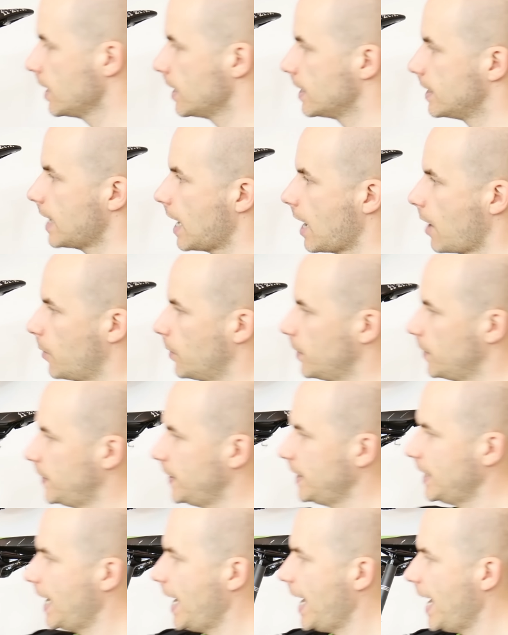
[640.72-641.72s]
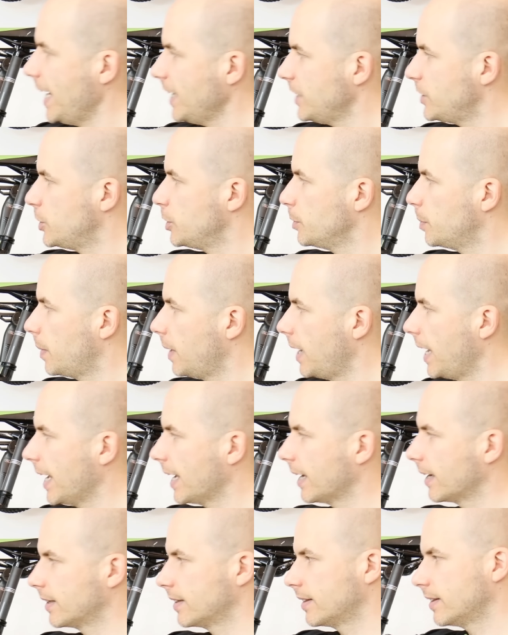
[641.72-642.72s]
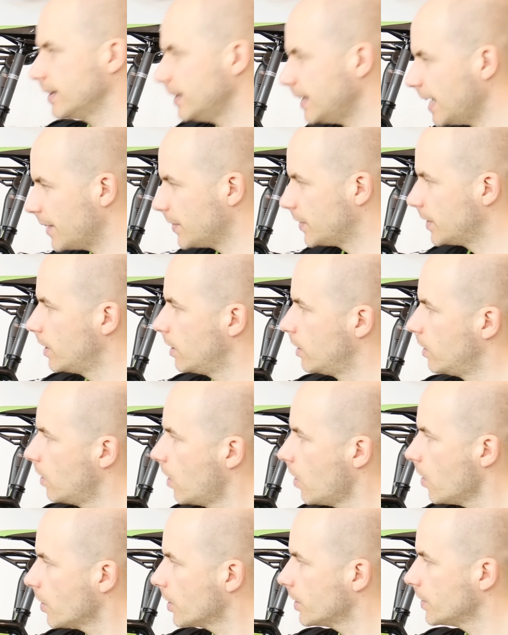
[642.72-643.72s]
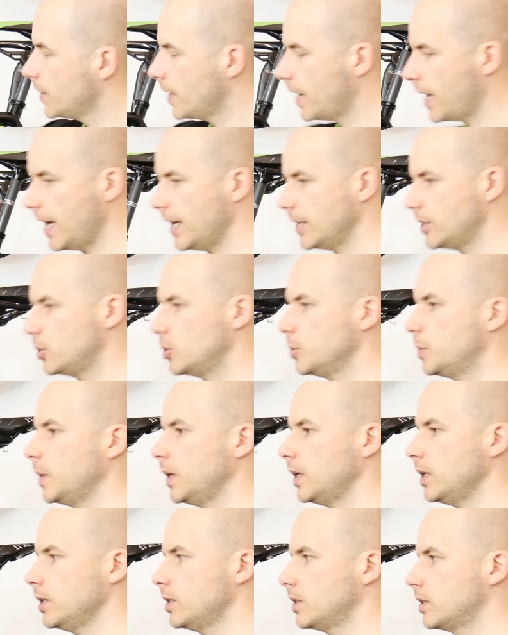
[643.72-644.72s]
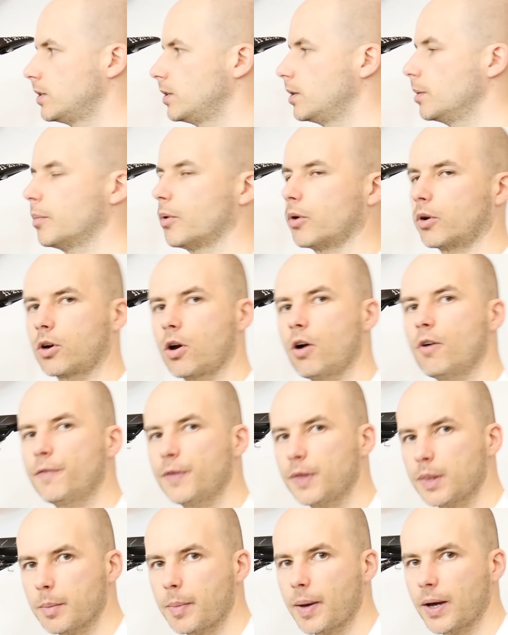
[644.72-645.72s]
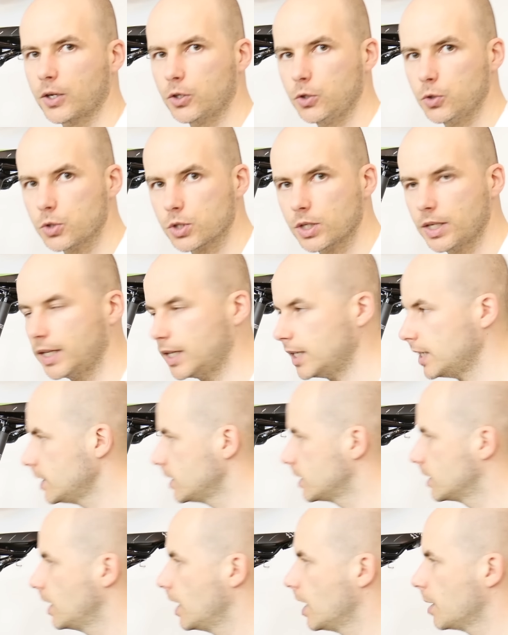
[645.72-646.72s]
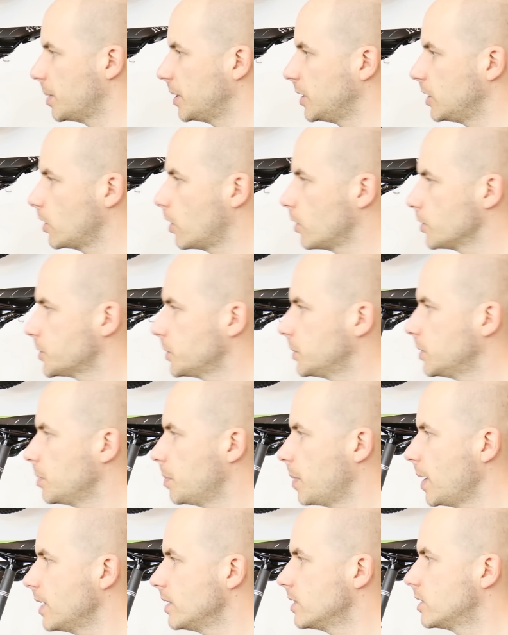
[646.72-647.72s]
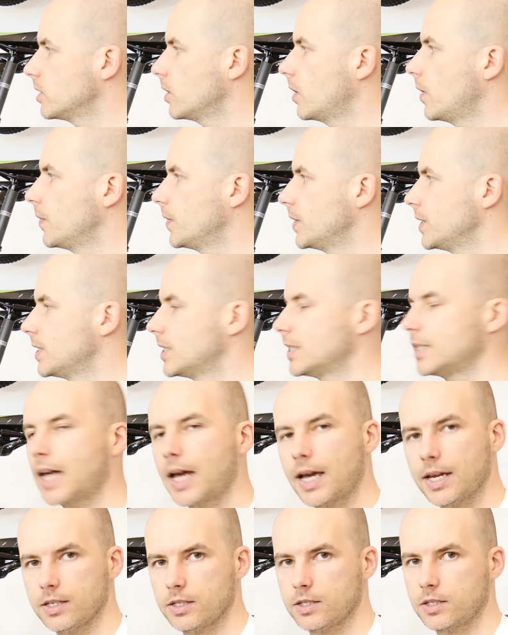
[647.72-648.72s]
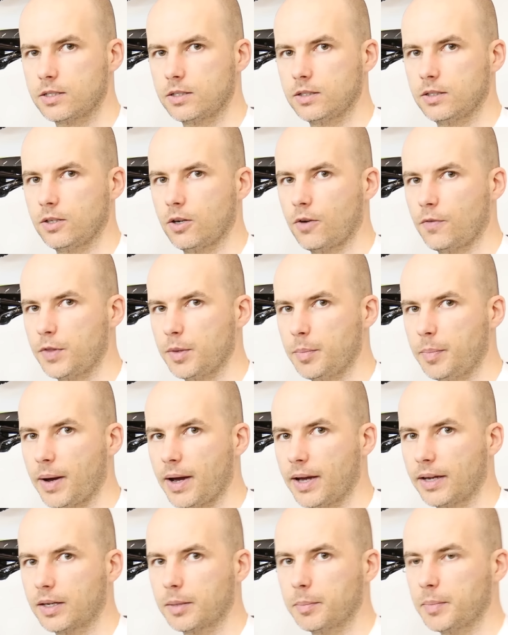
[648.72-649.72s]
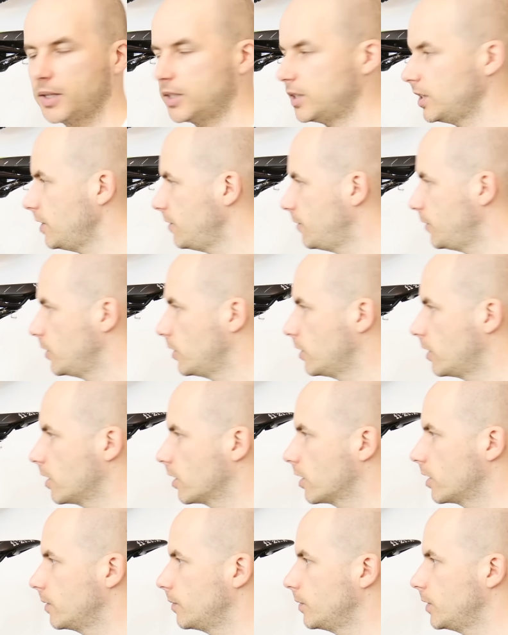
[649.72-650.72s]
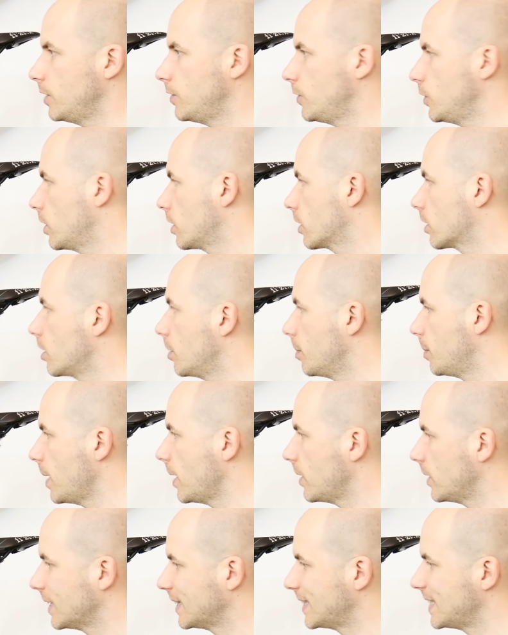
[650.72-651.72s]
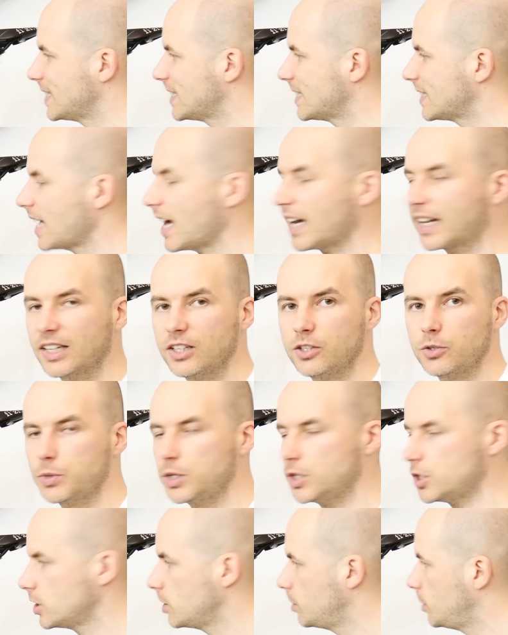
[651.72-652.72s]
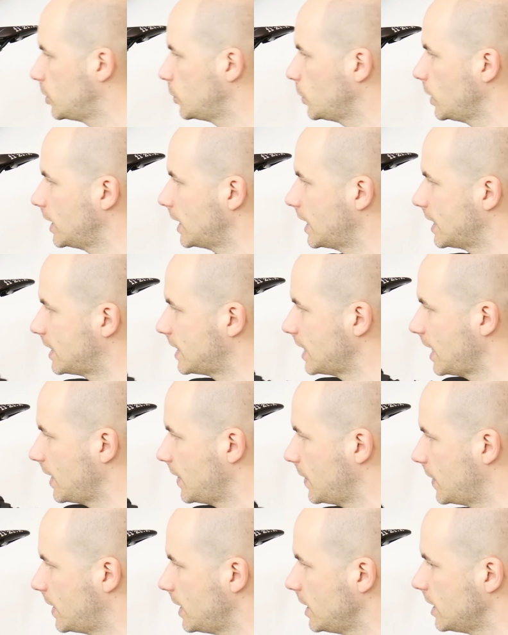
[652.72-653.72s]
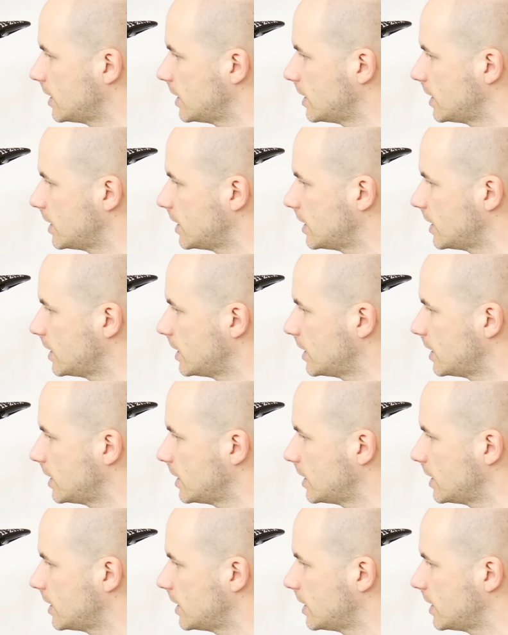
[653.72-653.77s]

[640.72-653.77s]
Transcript: Now, the head tube length, yeah, the longer the head tube is, the more comfy the bike usually is, but it also depends on the size of the bike. But if you are comparing the stack and reach between, let's say, this